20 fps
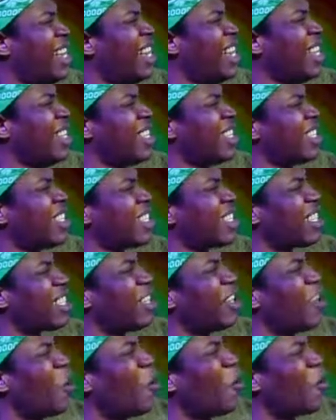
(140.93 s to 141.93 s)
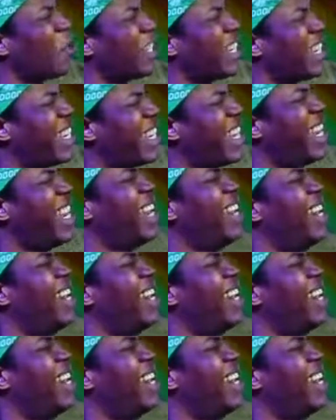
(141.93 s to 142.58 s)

slowly.